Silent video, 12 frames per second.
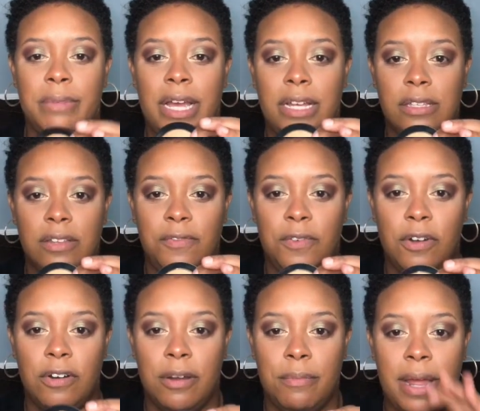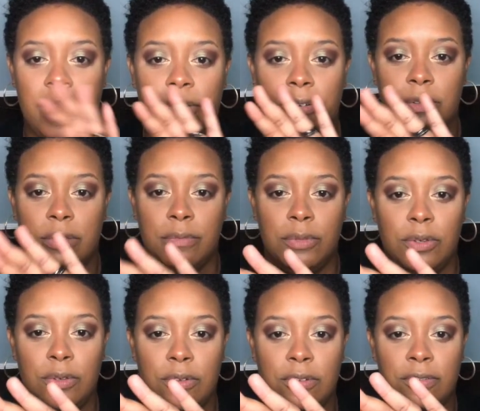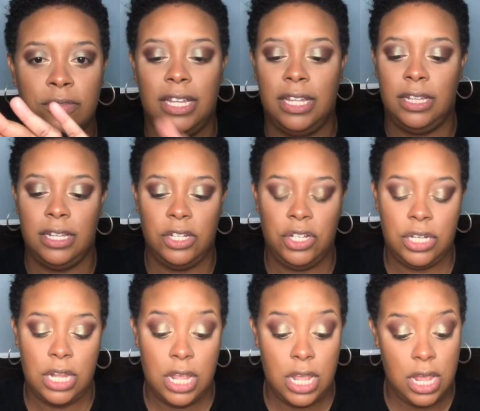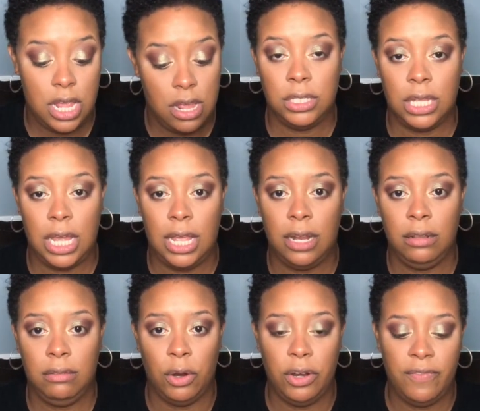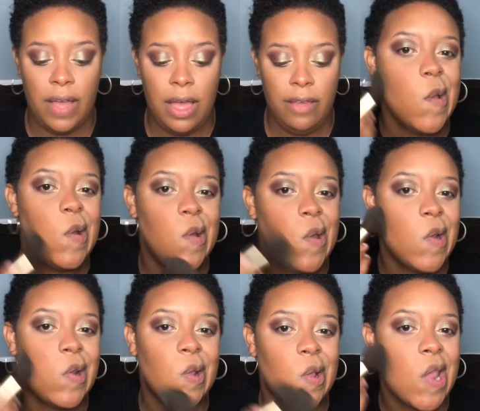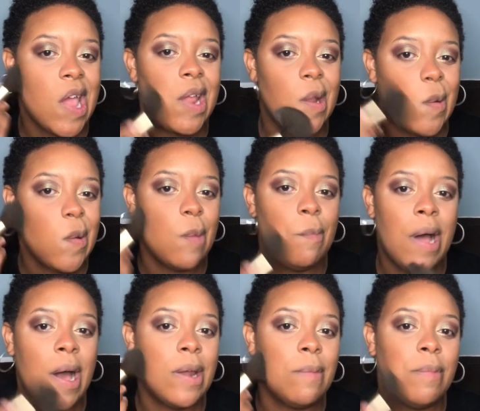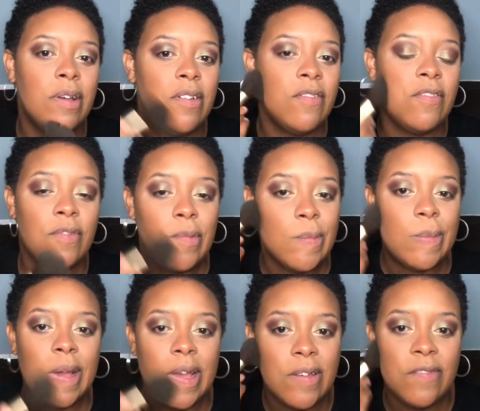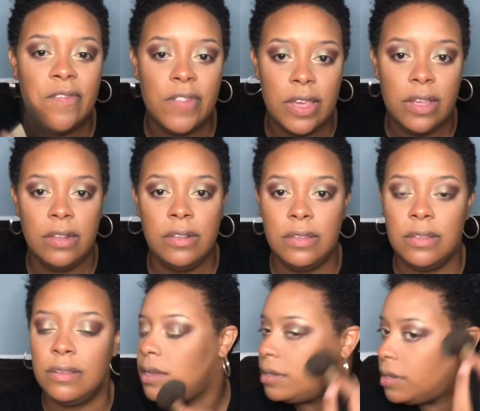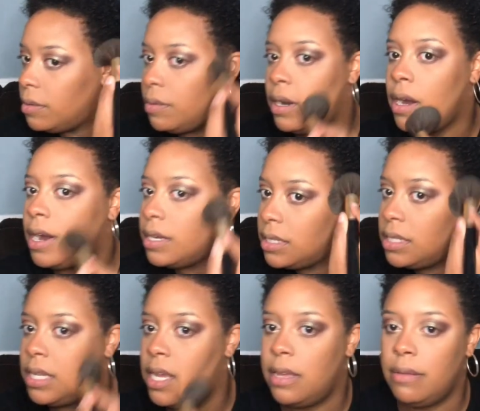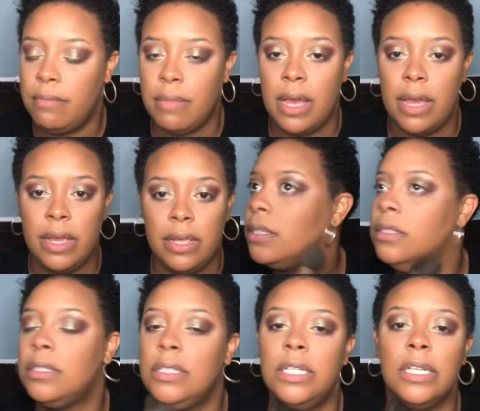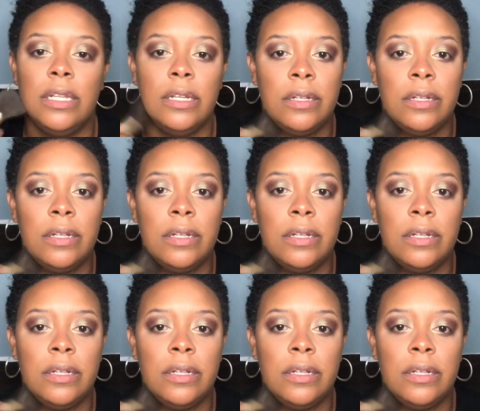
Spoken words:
my Sephora Micro Smooth in the shade Tan 35 and just set the bottom of my face under where I set my concealer.